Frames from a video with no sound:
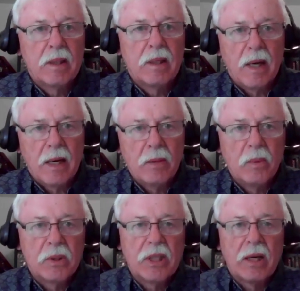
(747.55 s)
God
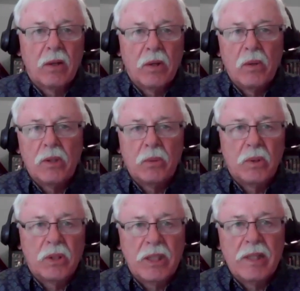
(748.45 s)
will settle those, and
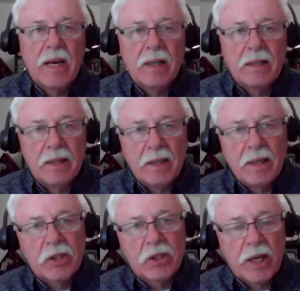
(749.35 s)
we'll see that in the
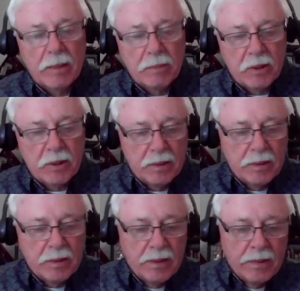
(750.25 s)
next chapter.
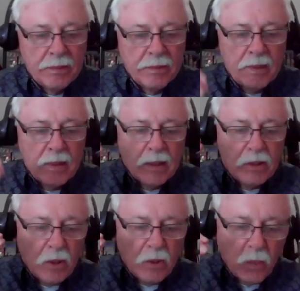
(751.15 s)

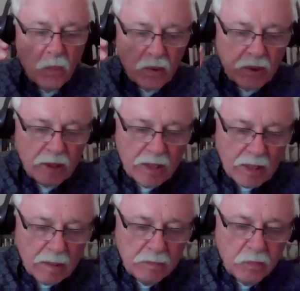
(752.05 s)
So the world to
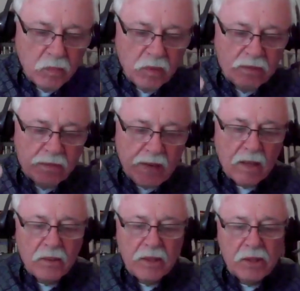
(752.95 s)
come will
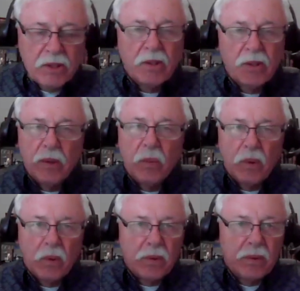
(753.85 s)
follow this third
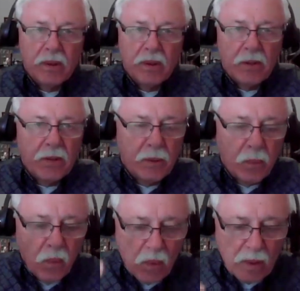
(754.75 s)
world or third
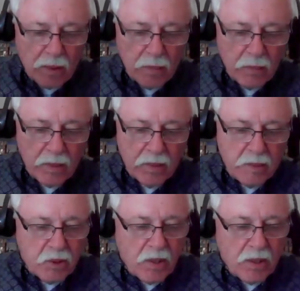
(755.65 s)
war that we're going to
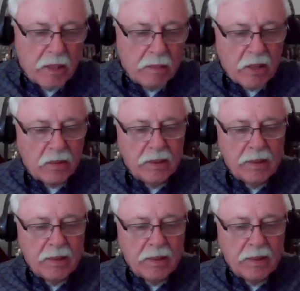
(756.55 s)
be talking about.